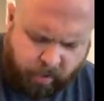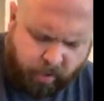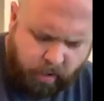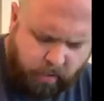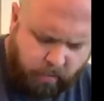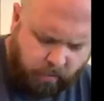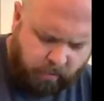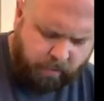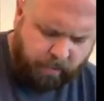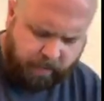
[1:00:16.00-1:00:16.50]

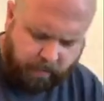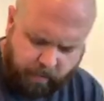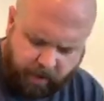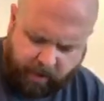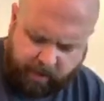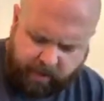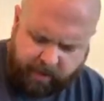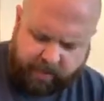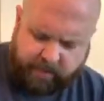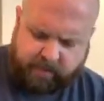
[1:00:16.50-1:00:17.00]
would be
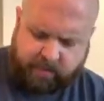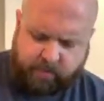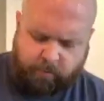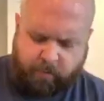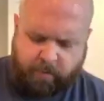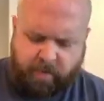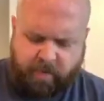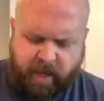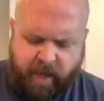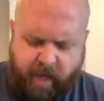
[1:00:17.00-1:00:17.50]
my guess
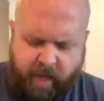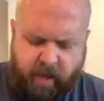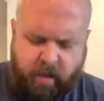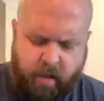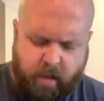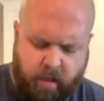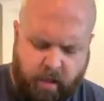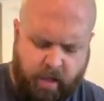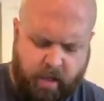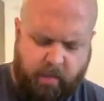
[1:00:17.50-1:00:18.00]
with that.
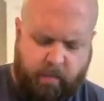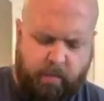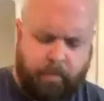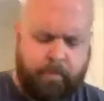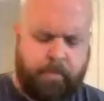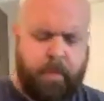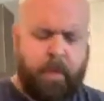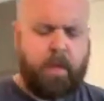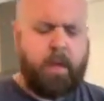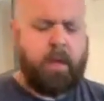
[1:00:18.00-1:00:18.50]

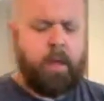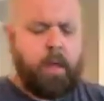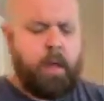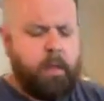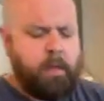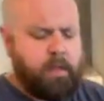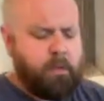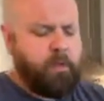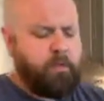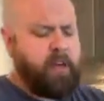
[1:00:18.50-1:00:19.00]

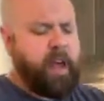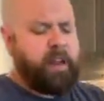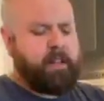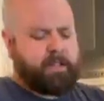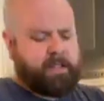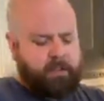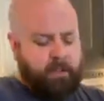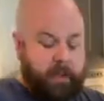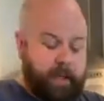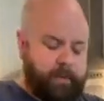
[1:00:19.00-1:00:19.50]
You've got
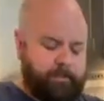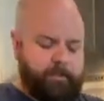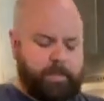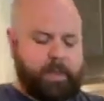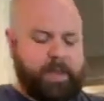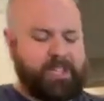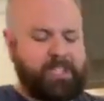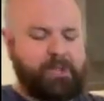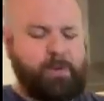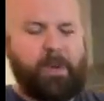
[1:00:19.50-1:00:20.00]
it, so like,
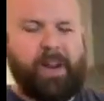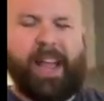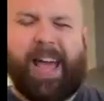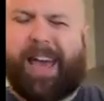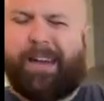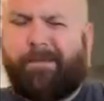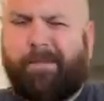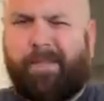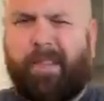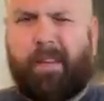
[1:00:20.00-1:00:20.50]
because you wouldn't
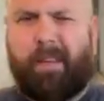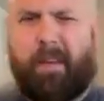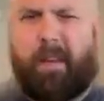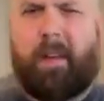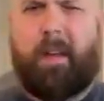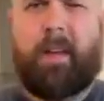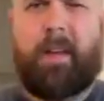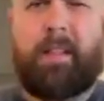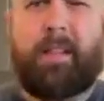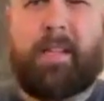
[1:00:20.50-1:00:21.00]
have the